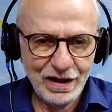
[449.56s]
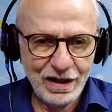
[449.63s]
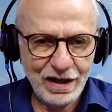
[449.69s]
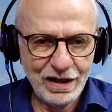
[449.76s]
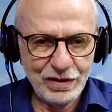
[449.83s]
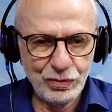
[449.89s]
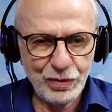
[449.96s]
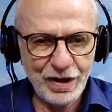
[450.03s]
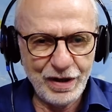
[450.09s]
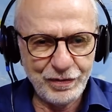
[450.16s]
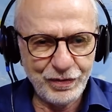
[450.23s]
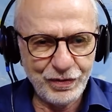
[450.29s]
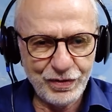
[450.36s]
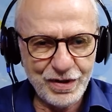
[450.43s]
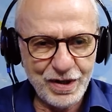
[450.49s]
And we have
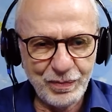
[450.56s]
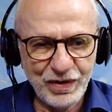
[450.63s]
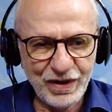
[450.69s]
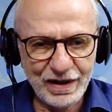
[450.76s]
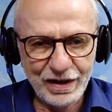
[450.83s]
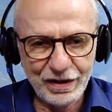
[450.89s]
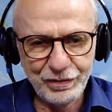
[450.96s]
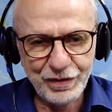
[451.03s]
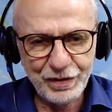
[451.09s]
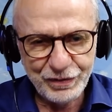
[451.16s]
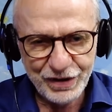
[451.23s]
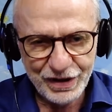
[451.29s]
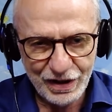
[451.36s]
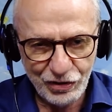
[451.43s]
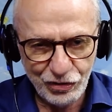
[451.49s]
something like
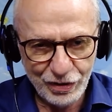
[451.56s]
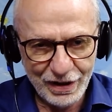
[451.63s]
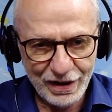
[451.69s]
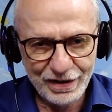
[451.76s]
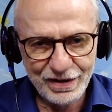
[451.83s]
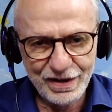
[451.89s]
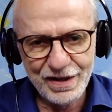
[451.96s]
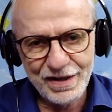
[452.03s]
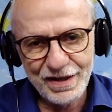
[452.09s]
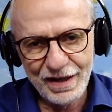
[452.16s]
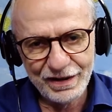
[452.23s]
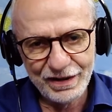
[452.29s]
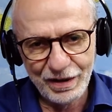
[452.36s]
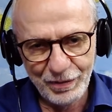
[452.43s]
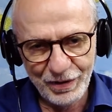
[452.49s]
50 nationalities,
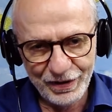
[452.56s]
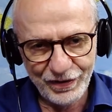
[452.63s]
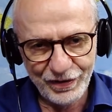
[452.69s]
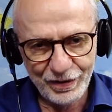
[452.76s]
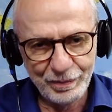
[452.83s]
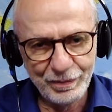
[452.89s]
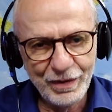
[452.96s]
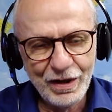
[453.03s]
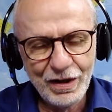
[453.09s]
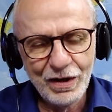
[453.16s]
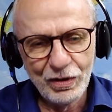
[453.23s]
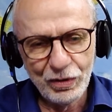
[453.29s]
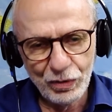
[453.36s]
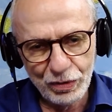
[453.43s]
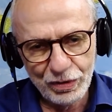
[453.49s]
and among them,
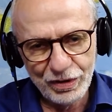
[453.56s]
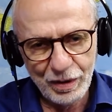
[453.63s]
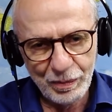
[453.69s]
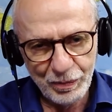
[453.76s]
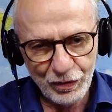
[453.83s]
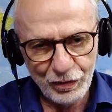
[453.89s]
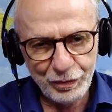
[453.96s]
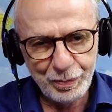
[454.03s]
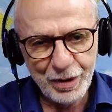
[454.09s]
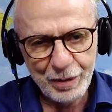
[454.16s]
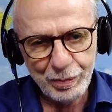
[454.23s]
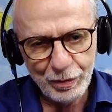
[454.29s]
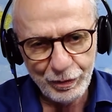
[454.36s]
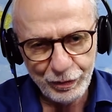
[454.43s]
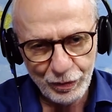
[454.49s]
good number of
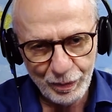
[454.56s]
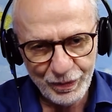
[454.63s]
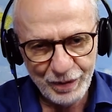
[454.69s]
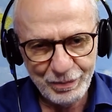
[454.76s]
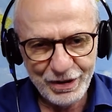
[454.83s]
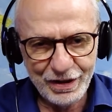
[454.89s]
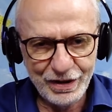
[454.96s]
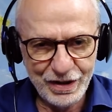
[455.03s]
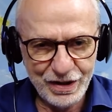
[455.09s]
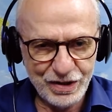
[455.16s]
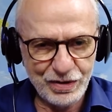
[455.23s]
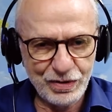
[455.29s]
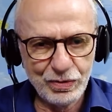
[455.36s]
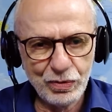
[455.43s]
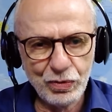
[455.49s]
people from the Middle
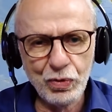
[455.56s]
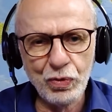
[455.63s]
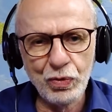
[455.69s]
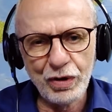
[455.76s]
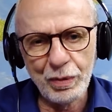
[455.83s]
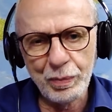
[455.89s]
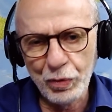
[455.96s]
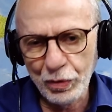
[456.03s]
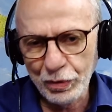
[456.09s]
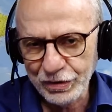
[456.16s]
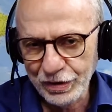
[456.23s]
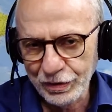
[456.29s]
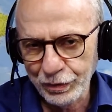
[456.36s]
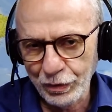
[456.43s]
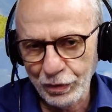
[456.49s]
East who
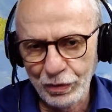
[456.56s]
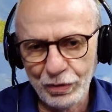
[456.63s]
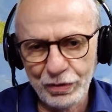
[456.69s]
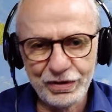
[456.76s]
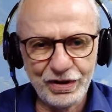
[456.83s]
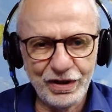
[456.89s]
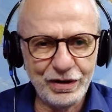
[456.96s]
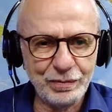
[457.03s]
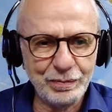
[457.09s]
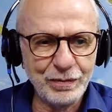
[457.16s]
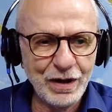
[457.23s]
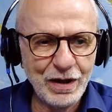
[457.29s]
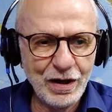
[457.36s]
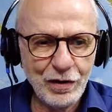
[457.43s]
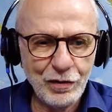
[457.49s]
reported for a long time
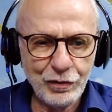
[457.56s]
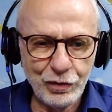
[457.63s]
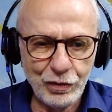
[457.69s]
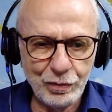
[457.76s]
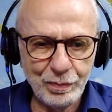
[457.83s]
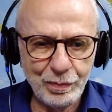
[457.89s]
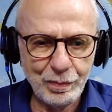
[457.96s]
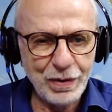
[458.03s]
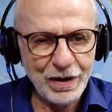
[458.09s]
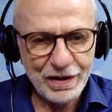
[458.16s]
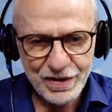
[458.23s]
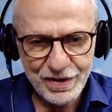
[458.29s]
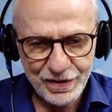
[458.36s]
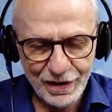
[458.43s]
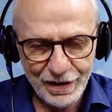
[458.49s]
from
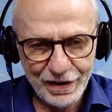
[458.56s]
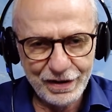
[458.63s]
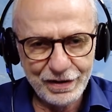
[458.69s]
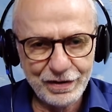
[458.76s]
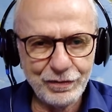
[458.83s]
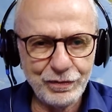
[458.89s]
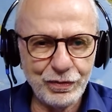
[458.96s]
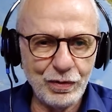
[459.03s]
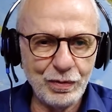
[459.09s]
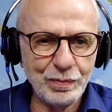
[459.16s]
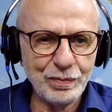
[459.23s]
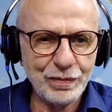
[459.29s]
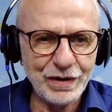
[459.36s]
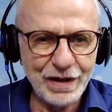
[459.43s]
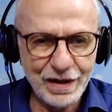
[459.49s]
Palestine,
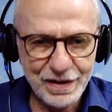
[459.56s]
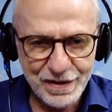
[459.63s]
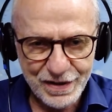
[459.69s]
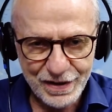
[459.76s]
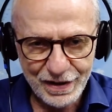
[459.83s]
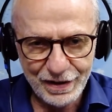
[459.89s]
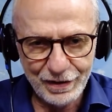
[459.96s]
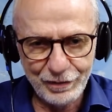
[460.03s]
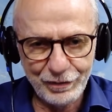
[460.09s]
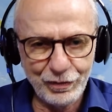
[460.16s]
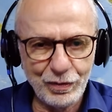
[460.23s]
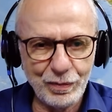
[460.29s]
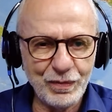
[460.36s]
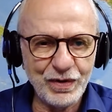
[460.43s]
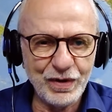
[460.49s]
from Gaza,
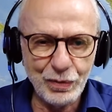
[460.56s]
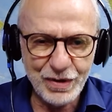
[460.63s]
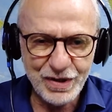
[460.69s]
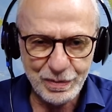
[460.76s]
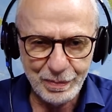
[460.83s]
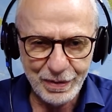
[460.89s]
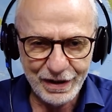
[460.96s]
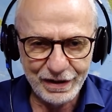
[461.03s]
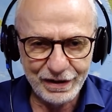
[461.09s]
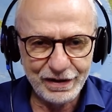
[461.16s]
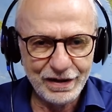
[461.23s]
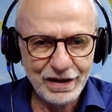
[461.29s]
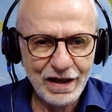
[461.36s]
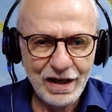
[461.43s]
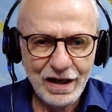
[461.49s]
from the West
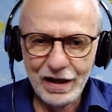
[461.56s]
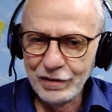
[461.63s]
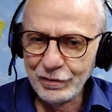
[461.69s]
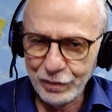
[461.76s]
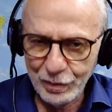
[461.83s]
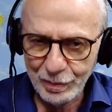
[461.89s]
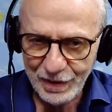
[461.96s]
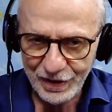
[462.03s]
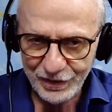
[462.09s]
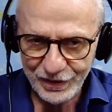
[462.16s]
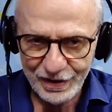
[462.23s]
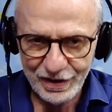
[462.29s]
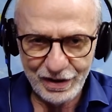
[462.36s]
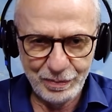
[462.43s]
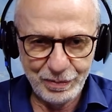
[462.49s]
Bank, and from
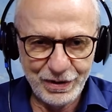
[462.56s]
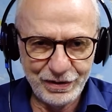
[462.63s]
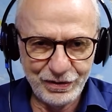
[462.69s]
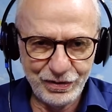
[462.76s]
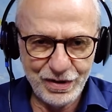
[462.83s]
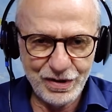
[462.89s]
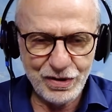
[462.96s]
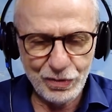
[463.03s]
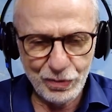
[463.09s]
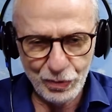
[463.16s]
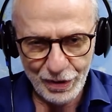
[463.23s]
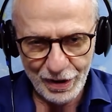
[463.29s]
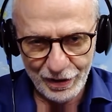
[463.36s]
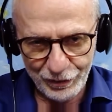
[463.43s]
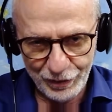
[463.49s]
other Arab countries. So
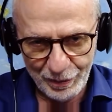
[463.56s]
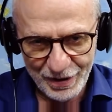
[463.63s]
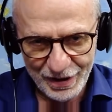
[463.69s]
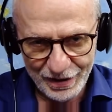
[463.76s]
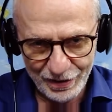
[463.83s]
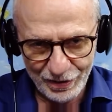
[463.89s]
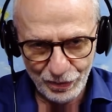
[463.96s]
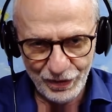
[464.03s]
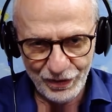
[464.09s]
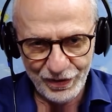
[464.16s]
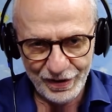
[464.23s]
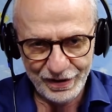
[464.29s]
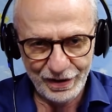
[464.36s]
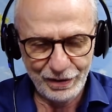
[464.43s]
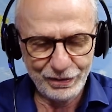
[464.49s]
we are familiar with
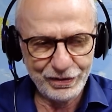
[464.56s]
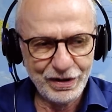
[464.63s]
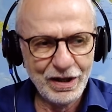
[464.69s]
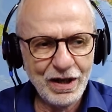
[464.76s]
the ground.